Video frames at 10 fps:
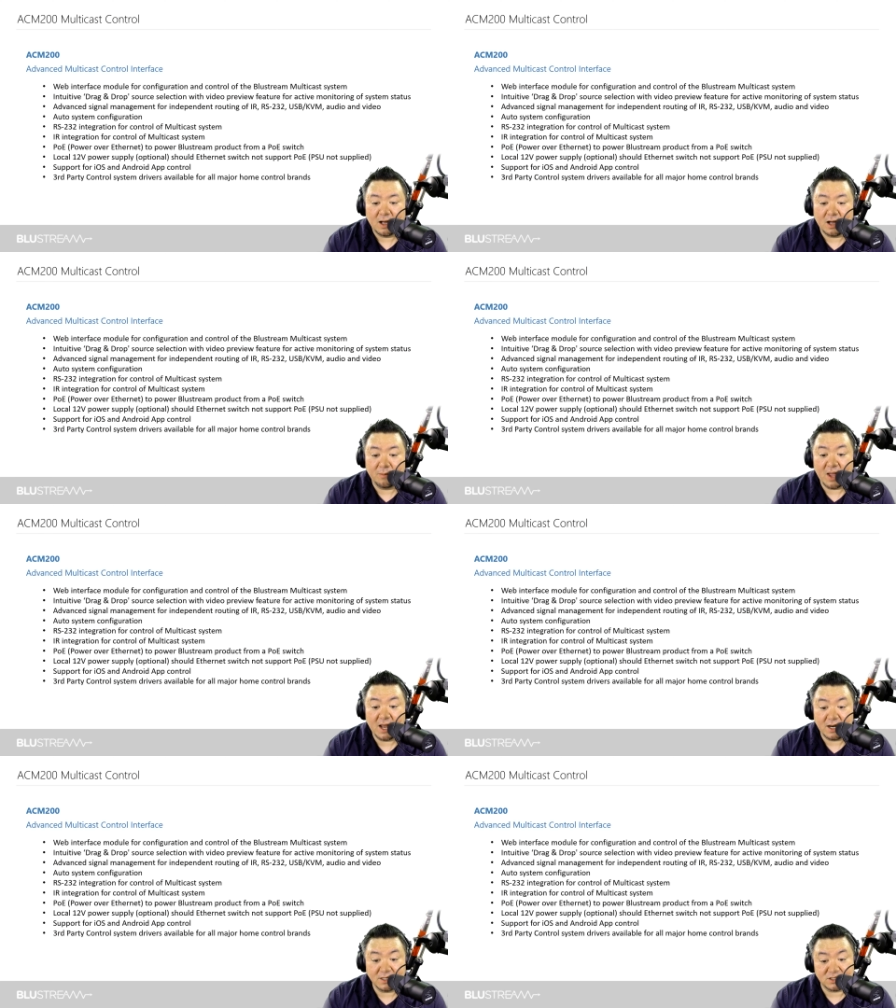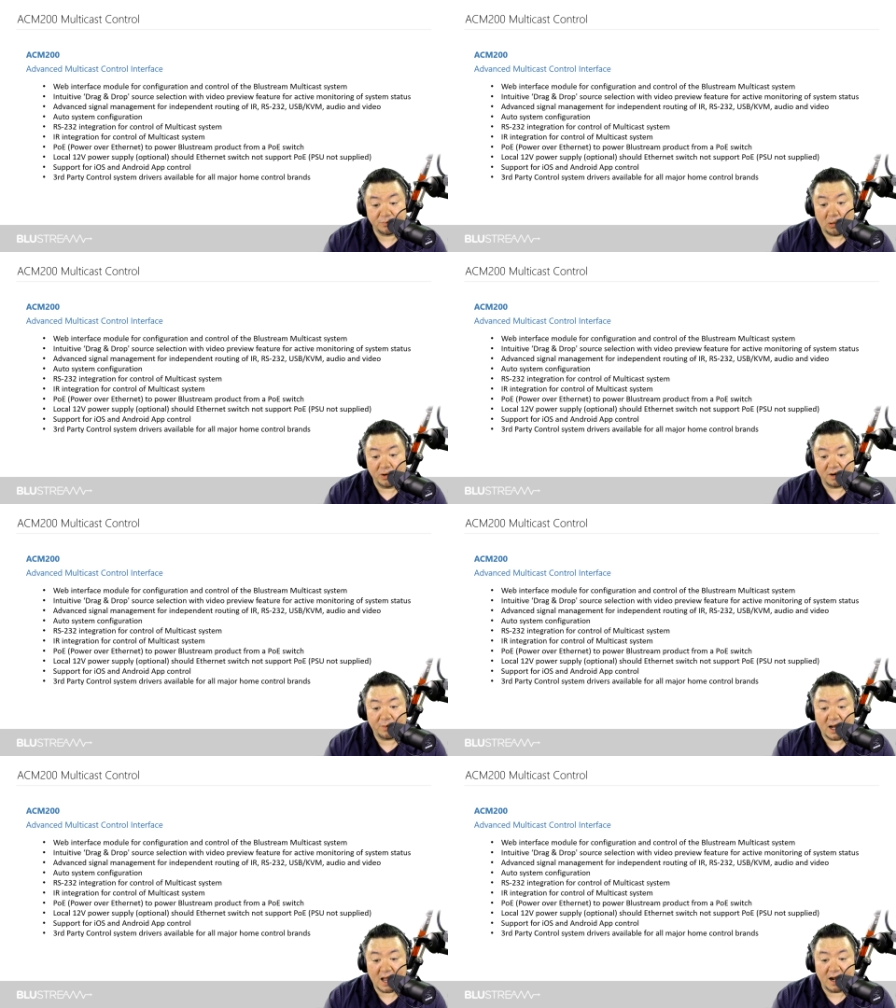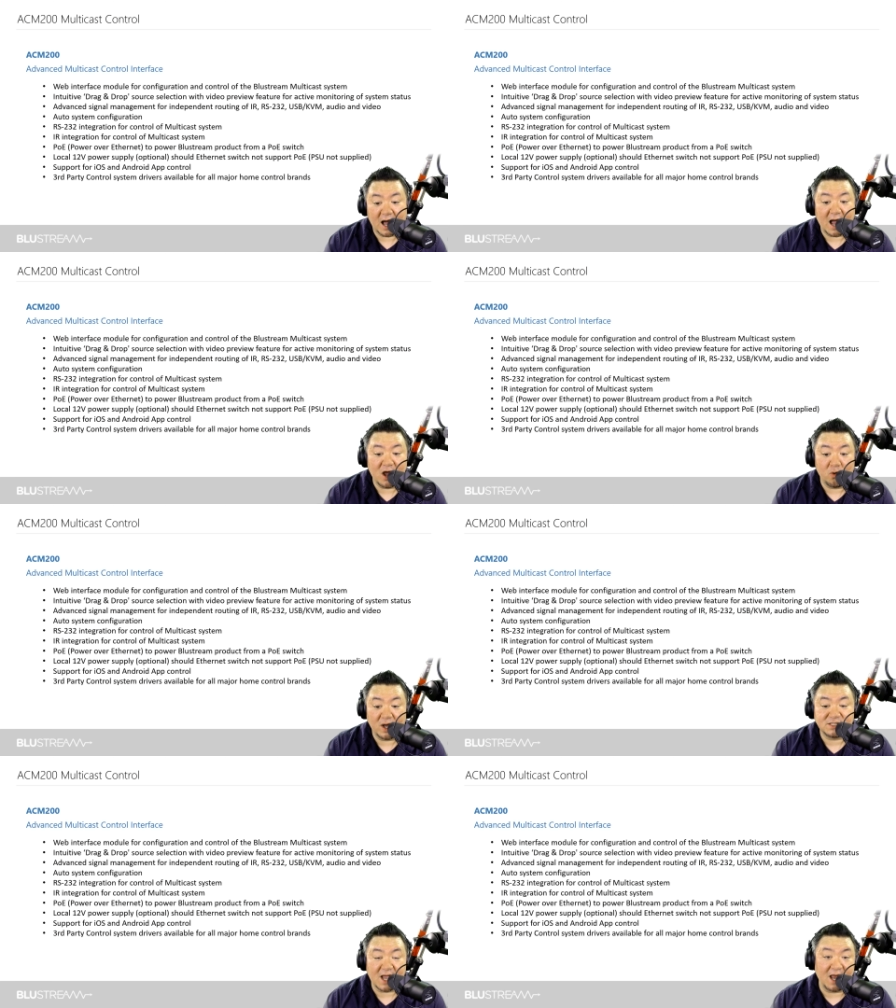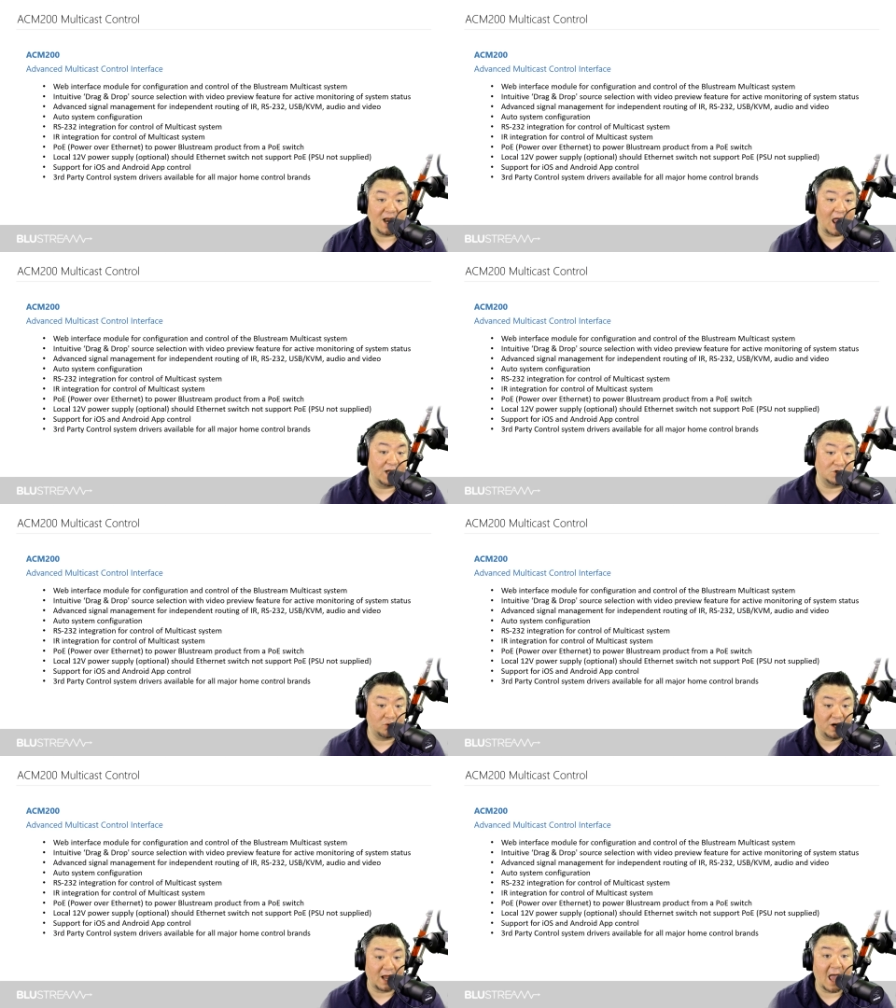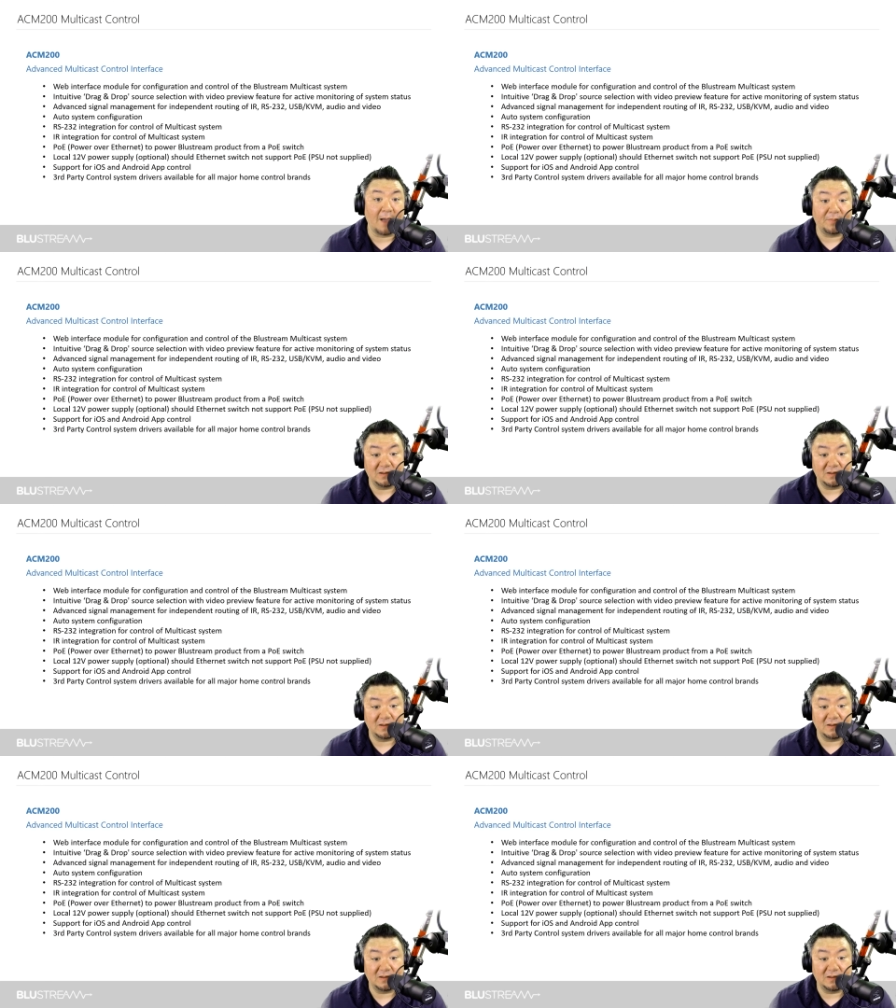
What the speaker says: and is supported by an iOS and Android app.